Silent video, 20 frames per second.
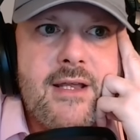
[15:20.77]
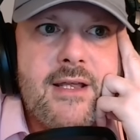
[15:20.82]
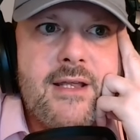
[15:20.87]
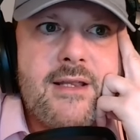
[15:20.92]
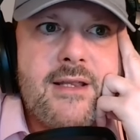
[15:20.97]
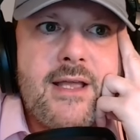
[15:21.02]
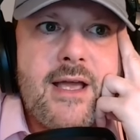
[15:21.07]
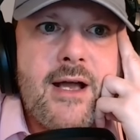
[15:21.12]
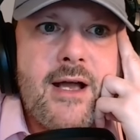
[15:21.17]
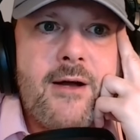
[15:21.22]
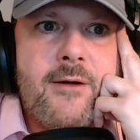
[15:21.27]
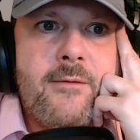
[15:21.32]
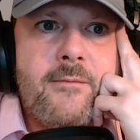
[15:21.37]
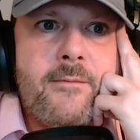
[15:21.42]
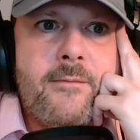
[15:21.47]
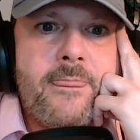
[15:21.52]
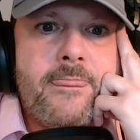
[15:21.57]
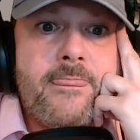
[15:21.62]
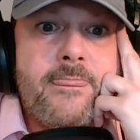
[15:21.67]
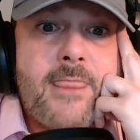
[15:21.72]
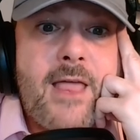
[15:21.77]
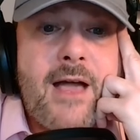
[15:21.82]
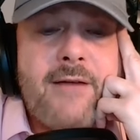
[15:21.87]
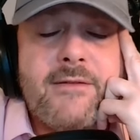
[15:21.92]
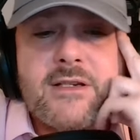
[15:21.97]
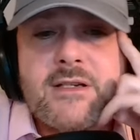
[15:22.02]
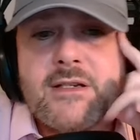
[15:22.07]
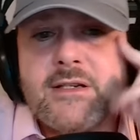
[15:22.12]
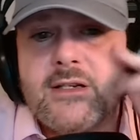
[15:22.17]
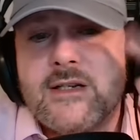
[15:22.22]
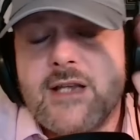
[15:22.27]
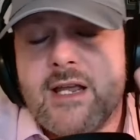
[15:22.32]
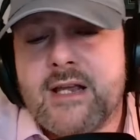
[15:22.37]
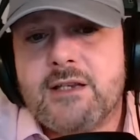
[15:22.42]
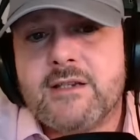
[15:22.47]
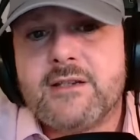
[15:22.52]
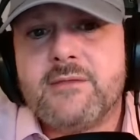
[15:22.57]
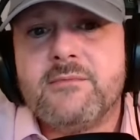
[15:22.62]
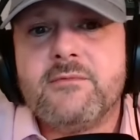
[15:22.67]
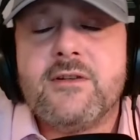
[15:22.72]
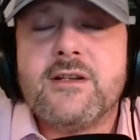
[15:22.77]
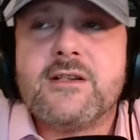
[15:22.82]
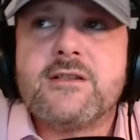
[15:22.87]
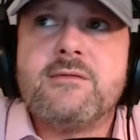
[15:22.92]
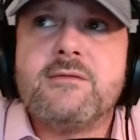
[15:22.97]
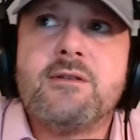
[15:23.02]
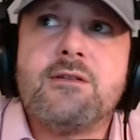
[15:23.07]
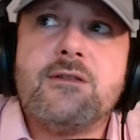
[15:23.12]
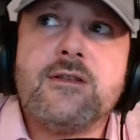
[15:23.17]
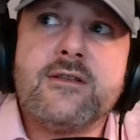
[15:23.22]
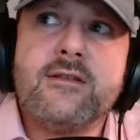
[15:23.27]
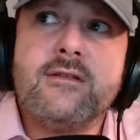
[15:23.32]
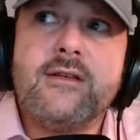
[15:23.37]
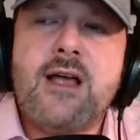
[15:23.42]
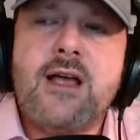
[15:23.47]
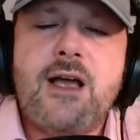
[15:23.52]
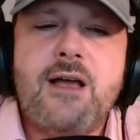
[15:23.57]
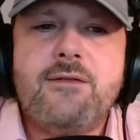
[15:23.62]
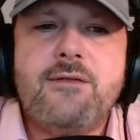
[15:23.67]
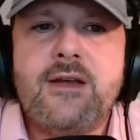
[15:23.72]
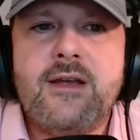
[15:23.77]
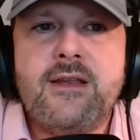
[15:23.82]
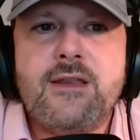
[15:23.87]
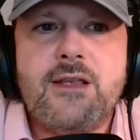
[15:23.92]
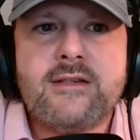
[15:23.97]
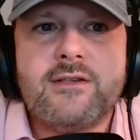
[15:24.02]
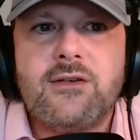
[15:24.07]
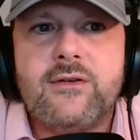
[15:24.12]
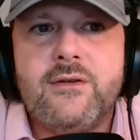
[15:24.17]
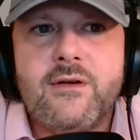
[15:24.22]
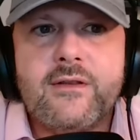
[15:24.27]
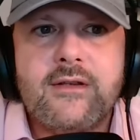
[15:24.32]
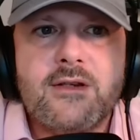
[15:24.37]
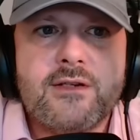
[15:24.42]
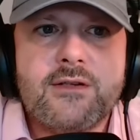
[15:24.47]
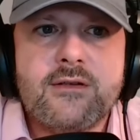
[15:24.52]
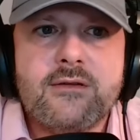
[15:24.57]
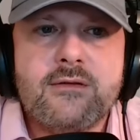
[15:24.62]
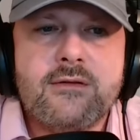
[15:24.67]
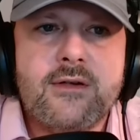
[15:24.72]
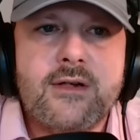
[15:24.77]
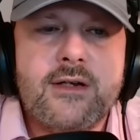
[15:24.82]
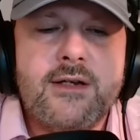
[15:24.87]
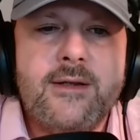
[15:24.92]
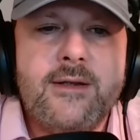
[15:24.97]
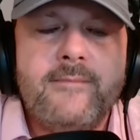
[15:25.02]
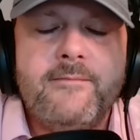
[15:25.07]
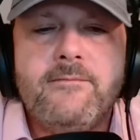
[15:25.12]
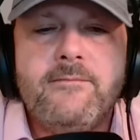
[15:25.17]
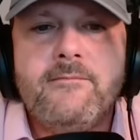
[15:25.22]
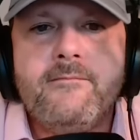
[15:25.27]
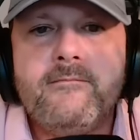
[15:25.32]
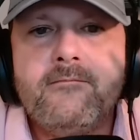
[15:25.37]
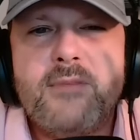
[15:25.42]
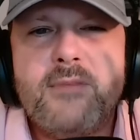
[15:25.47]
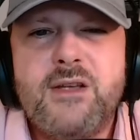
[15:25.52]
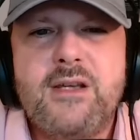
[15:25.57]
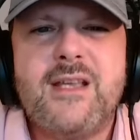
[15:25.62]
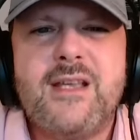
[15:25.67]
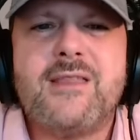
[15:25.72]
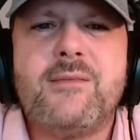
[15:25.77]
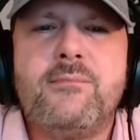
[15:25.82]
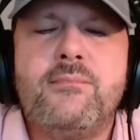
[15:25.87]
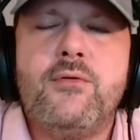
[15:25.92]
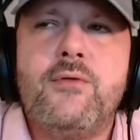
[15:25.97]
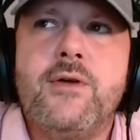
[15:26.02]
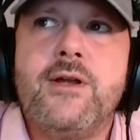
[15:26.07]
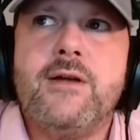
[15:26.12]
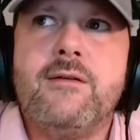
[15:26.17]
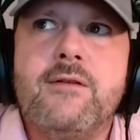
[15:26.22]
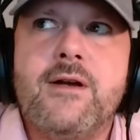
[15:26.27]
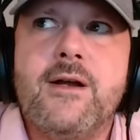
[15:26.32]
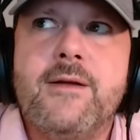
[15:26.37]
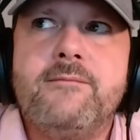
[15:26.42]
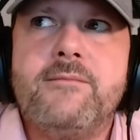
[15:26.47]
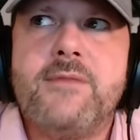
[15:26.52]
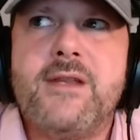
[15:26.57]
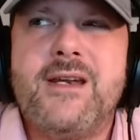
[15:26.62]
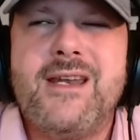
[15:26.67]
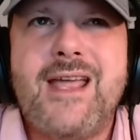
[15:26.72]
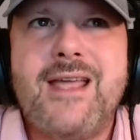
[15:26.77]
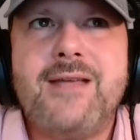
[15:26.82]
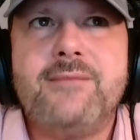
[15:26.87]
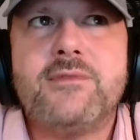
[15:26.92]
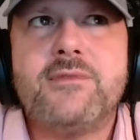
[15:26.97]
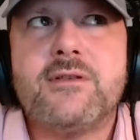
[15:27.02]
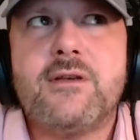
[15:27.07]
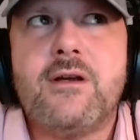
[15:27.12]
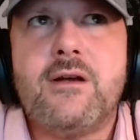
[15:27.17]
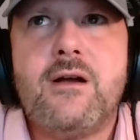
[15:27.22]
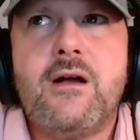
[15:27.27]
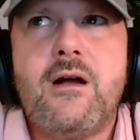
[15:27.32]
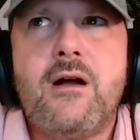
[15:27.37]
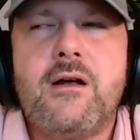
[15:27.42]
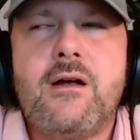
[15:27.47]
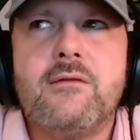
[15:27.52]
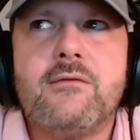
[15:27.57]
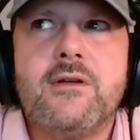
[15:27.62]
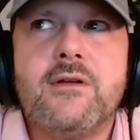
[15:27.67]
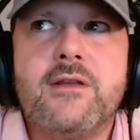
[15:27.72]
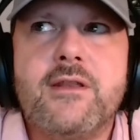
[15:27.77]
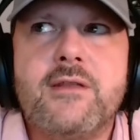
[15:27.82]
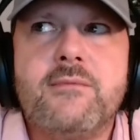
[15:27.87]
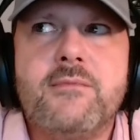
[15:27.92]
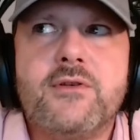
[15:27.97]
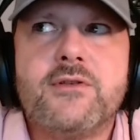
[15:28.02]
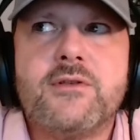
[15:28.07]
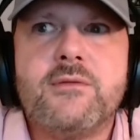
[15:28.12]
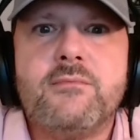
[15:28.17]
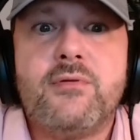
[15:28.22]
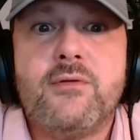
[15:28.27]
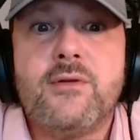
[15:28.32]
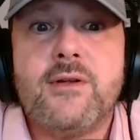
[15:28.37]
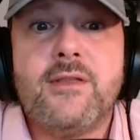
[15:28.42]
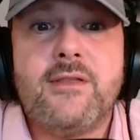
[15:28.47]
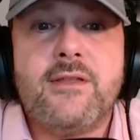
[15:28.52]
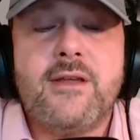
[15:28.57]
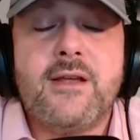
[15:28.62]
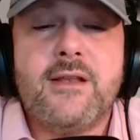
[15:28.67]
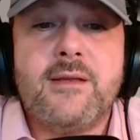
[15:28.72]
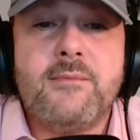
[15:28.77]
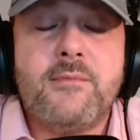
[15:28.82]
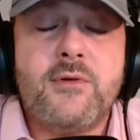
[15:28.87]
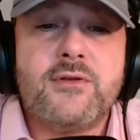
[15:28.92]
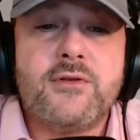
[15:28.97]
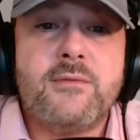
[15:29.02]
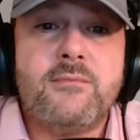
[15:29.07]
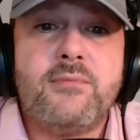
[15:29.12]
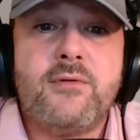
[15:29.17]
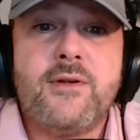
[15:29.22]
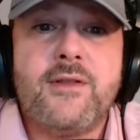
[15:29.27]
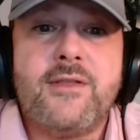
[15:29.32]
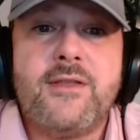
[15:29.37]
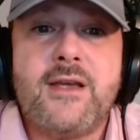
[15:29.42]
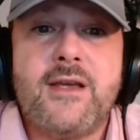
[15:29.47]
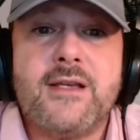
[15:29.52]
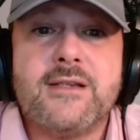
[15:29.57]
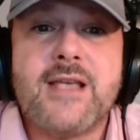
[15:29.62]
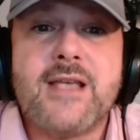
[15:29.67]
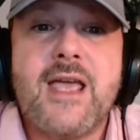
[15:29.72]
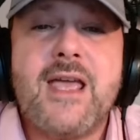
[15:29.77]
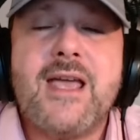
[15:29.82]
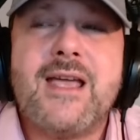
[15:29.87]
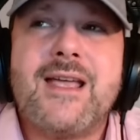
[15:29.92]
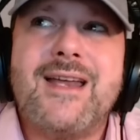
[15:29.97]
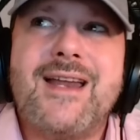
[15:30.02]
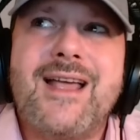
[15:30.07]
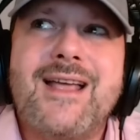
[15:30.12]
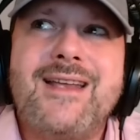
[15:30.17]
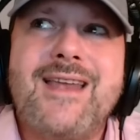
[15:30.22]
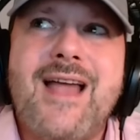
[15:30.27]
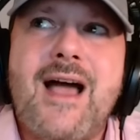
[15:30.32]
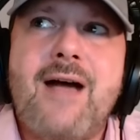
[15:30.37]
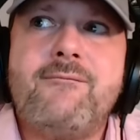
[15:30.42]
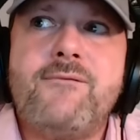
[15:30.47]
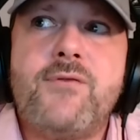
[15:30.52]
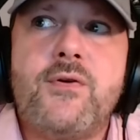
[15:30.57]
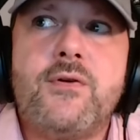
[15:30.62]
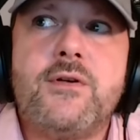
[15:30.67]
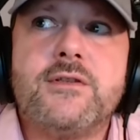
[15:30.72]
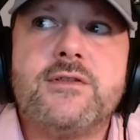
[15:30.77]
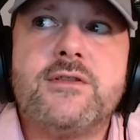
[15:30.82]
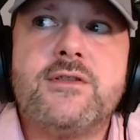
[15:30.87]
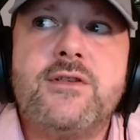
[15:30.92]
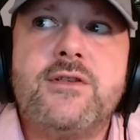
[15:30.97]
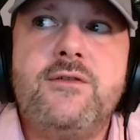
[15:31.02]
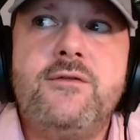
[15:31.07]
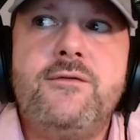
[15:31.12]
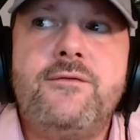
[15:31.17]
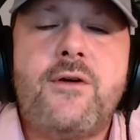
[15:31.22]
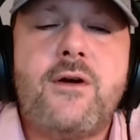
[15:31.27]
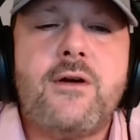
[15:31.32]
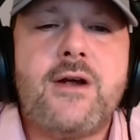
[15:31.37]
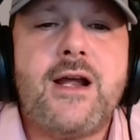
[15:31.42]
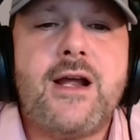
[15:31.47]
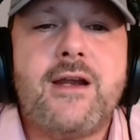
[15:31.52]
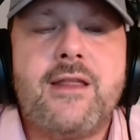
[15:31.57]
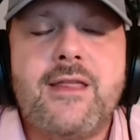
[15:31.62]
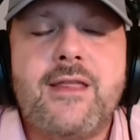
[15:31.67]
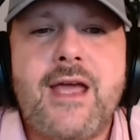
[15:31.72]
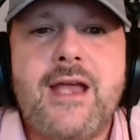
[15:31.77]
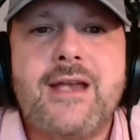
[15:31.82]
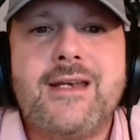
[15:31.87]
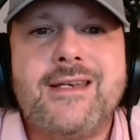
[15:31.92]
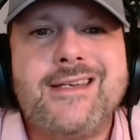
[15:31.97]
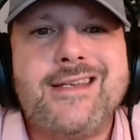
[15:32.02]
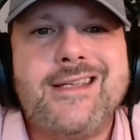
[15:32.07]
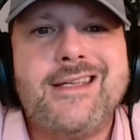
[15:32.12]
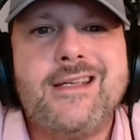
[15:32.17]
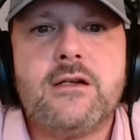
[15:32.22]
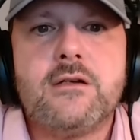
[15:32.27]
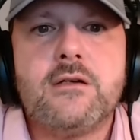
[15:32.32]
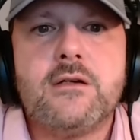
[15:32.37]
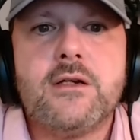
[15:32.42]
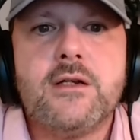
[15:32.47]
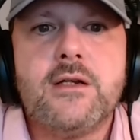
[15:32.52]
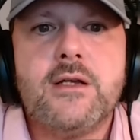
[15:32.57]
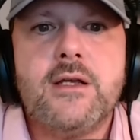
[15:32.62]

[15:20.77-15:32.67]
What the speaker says: Now, obviously, you're taking some risk with Chris Olave. That's a whole other story. But you get the point, right? The names aren't really the most important thing. The most important thing is, can I not fall too far out of that tier